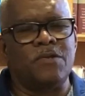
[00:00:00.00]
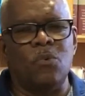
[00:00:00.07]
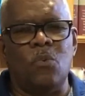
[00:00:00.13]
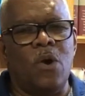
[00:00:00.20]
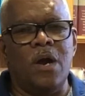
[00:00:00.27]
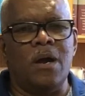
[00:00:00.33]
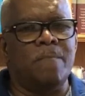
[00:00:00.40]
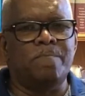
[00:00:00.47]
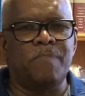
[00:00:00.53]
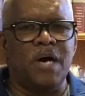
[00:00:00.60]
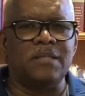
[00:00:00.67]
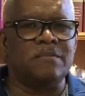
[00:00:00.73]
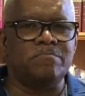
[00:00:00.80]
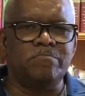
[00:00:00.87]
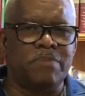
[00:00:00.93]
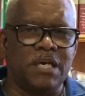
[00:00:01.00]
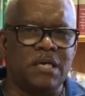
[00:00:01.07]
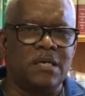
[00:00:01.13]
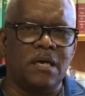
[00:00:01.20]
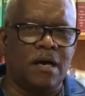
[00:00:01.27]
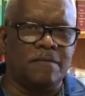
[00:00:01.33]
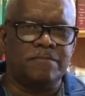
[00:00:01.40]
Nothing big enough
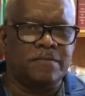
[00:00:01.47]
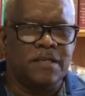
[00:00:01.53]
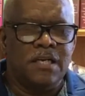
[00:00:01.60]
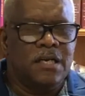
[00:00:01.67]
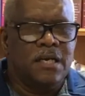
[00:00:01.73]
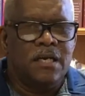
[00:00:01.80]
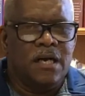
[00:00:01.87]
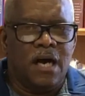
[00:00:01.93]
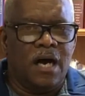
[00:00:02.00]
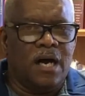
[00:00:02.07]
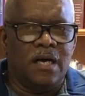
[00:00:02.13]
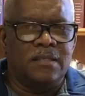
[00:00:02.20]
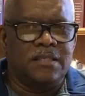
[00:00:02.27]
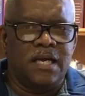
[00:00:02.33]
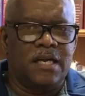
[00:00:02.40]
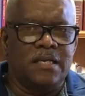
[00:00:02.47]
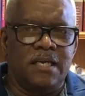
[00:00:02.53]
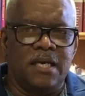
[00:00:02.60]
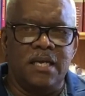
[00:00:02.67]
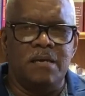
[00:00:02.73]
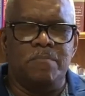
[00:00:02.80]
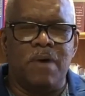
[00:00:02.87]
that
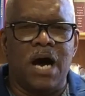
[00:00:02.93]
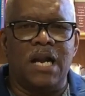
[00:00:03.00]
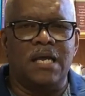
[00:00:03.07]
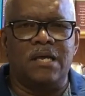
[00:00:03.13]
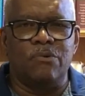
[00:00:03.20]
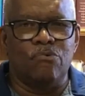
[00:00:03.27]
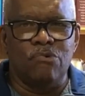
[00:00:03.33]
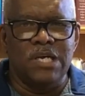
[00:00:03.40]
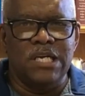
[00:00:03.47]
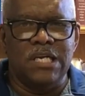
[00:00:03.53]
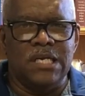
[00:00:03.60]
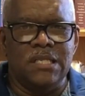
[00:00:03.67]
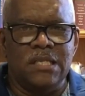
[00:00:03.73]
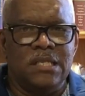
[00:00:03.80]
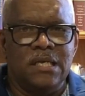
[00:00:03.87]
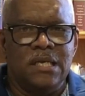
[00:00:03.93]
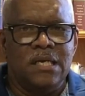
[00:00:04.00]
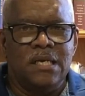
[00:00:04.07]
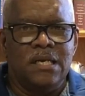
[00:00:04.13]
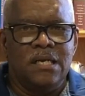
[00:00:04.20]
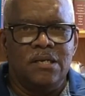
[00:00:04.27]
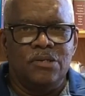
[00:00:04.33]
anybody can read it. You
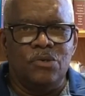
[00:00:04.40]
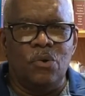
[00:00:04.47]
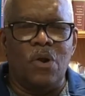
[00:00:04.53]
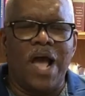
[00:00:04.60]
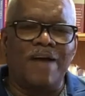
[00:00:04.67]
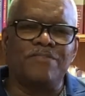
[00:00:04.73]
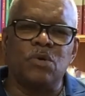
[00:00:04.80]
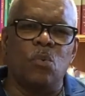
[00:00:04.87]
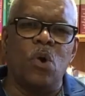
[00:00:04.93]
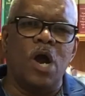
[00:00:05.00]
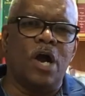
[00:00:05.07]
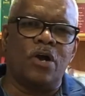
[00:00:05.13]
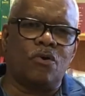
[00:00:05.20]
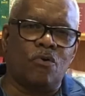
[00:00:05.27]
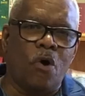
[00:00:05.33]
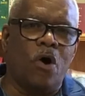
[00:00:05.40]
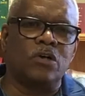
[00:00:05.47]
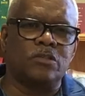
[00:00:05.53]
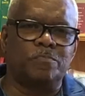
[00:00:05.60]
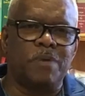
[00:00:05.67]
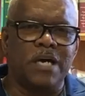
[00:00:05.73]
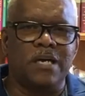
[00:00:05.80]
don't have to wear a cross big
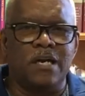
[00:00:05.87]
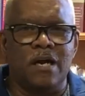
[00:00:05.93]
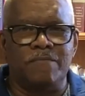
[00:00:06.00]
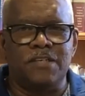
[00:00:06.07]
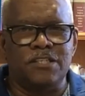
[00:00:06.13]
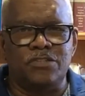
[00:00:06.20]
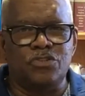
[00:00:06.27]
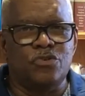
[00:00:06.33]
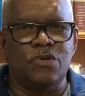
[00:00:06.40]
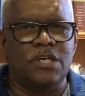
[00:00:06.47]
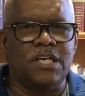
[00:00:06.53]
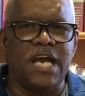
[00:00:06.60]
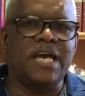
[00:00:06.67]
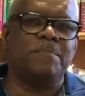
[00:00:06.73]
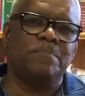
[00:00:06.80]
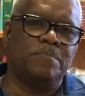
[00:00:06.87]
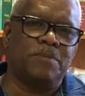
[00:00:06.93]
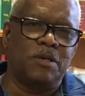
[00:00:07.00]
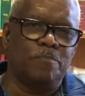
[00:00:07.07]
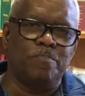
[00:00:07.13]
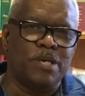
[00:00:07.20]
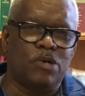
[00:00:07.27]
enough that you and them can be
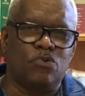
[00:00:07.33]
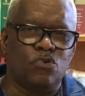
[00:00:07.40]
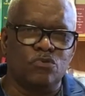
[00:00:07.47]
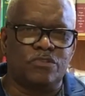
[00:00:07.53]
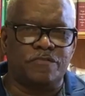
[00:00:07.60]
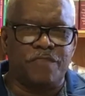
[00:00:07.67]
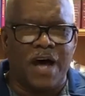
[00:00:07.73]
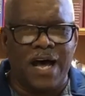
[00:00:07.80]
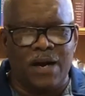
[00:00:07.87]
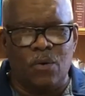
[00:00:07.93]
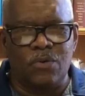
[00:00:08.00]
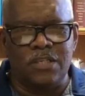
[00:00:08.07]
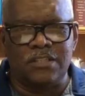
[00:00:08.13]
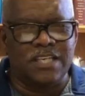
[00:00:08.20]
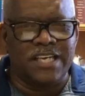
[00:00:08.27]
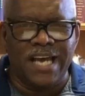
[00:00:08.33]
crucified on it together.